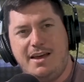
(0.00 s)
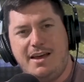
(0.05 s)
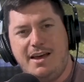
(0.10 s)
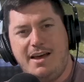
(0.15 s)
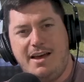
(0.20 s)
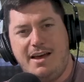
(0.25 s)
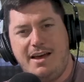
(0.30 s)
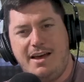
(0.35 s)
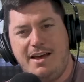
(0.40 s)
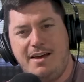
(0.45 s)

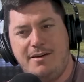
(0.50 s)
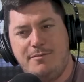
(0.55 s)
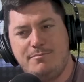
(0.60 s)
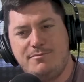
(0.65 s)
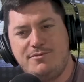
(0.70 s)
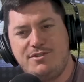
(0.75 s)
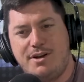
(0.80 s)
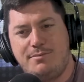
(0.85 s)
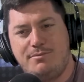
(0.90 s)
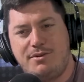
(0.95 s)
John
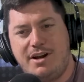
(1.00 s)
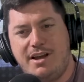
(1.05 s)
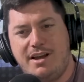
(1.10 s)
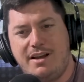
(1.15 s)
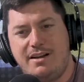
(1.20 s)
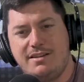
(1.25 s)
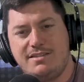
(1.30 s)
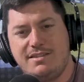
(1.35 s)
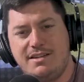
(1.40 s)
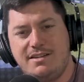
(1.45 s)
McGrath
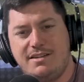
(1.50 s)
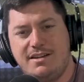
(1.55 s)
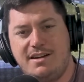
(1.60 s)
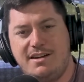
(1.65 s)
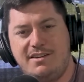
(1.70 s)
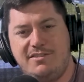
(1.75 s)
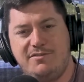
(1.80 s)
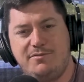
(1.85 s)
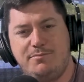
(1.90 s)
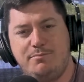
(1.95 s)
got sent
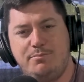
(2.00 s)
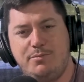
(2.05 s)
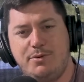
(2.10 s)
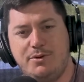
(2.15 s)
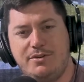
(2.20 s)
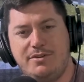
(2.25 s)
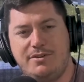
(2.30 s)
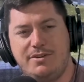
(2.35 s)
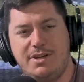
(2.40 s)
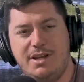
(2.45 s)
off, but
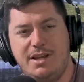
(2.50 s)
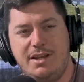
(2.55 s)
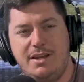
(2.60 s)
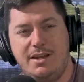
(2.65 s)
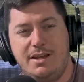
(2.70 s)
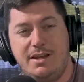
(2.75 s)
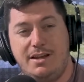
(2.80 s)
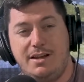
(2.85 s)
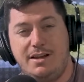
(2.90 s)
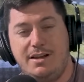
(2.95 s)

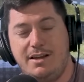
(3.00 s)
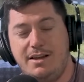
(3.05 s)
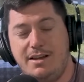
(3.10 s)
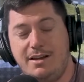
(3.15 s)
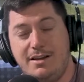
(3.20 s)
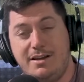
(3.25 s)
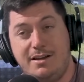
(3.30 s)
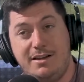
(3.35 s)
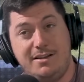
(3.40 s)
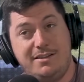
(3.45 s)

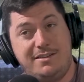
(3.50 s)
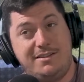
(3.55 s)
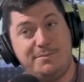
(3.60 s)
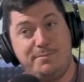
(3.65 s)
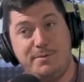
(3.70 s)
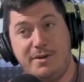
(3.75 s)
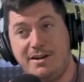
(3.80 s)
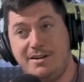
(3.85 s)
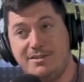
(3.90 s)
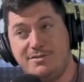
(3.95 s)
to be
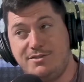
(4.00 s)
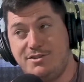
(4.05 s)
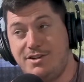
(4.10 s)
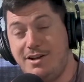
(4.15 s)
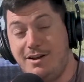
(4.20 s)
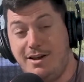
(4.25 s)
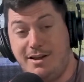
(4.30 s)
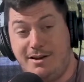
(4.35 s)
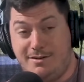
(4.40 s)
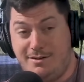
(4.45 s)
honest with you,
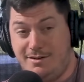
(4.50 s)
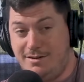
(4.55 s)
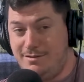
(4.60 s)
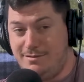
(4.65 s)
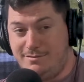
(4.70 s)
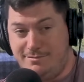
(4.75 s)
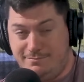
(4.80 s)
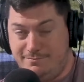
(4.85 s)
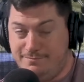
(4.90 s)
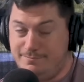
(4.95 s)
and
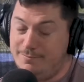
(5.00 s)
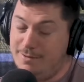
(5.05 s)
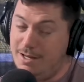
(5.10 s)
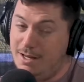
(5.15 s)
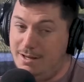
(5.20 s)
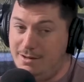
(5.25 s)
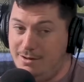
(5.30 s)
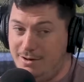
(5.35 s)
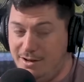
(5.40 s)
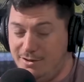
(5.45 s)

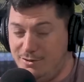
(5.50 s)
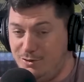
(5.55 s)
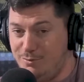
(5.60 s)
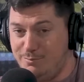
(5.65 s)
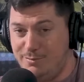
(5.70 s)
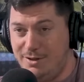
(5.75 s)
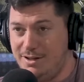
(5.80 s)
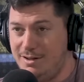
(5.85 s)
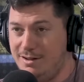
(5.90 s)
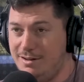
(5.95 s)
I don't
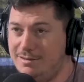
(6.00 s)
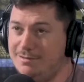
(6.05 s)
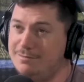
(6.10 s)
mean